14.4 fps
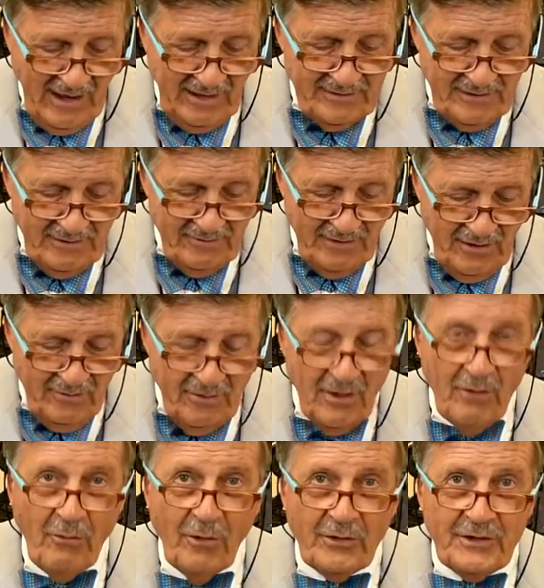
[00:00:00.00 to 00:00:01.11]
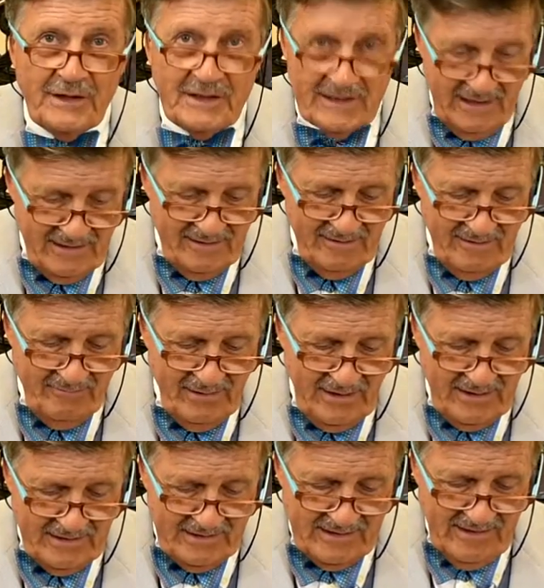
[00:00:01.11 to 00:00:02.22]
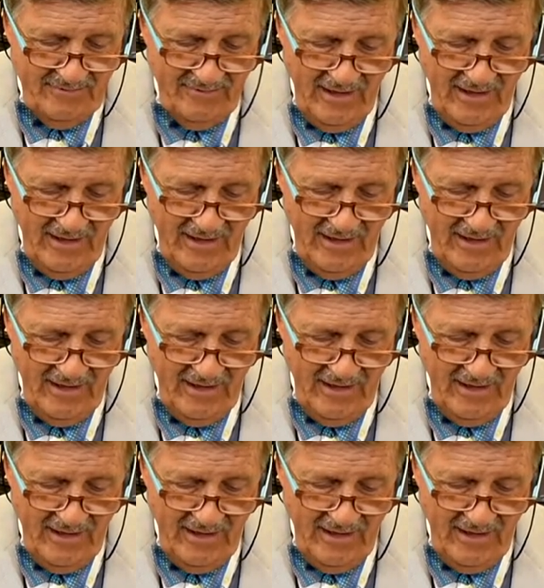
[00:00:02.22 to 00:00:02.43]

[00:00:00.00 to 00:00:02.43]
I don't know what he did, because